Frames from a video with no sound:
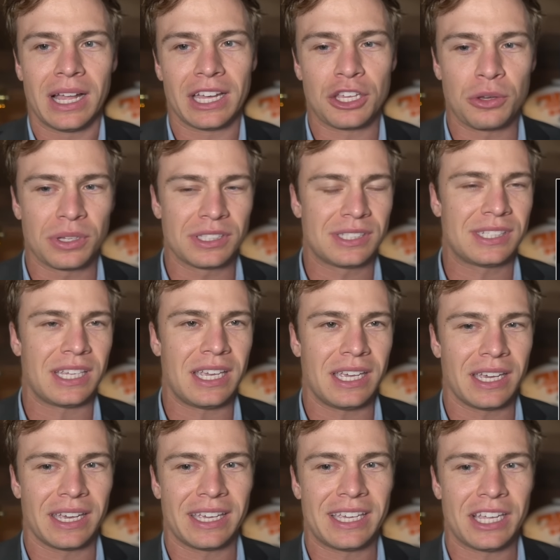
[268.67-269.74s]
You can
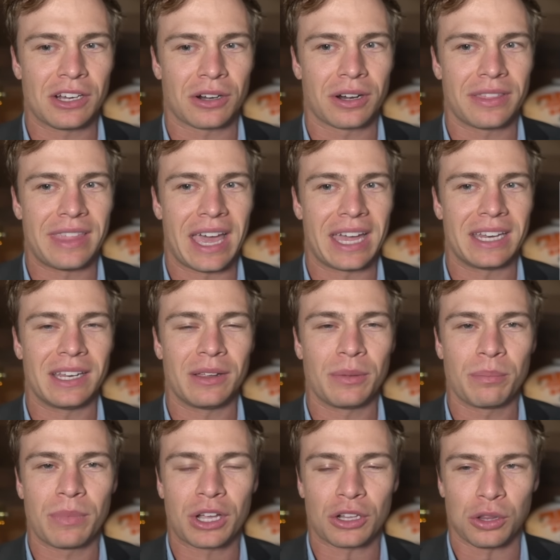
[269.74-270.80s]
see here that
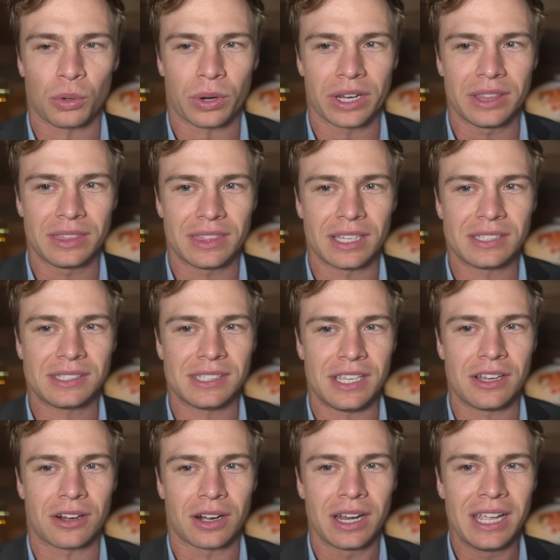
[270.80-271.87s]
McLaurin this
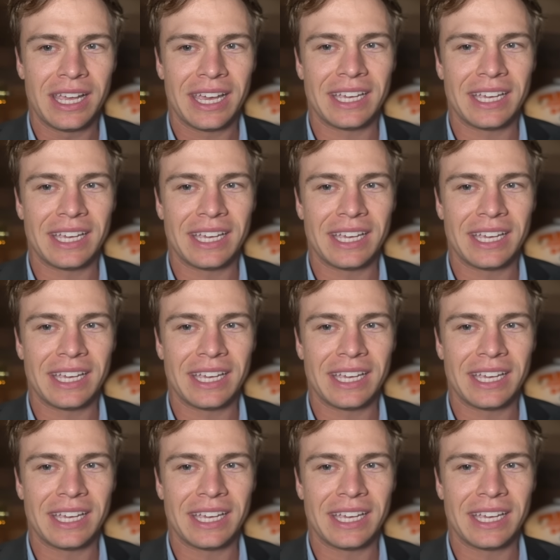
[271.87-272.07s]
year